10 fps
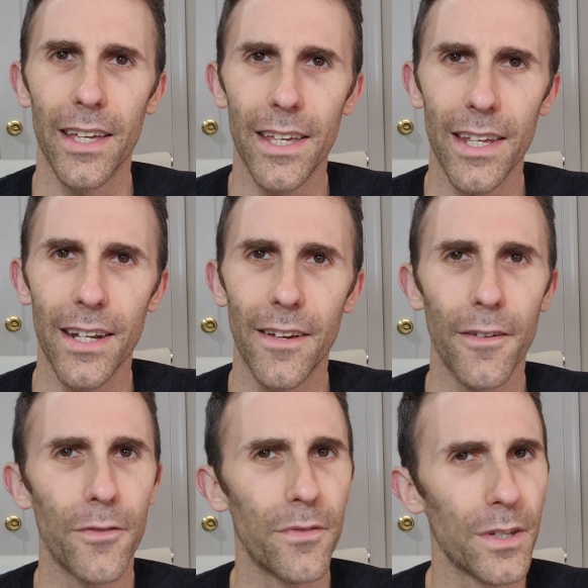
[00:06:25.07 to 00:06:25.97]
in
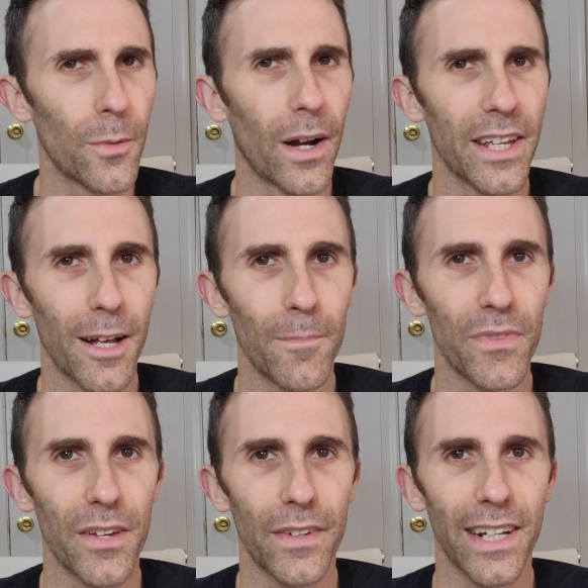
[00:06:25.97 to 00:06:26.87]
VYM
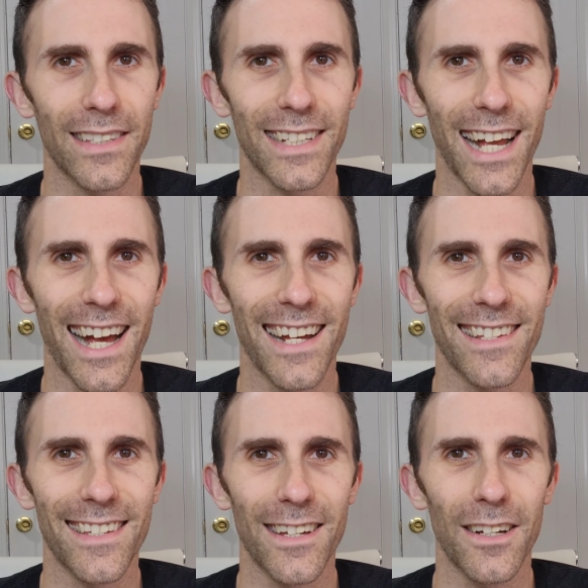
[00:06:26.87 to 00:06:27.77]
dividends,
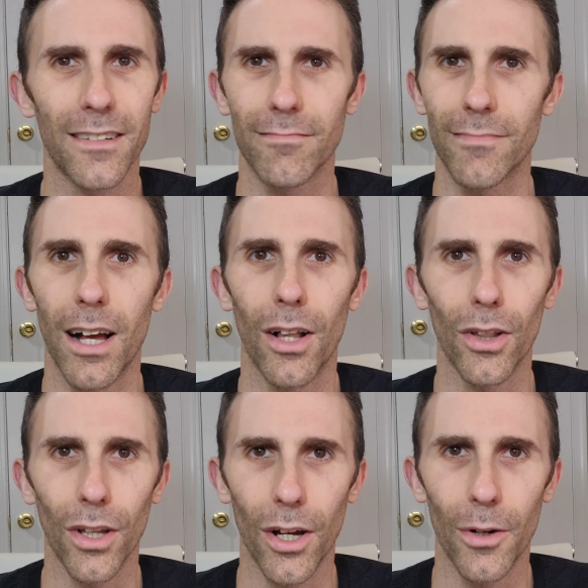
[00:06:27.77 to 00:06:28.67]
guys,
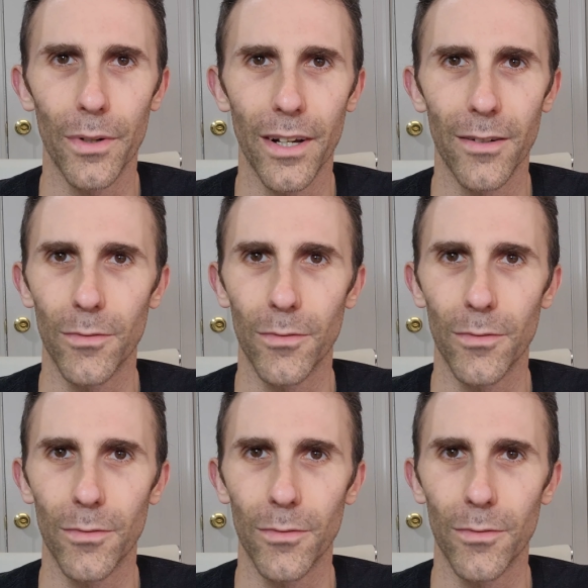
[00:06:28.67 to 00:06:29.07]
alone.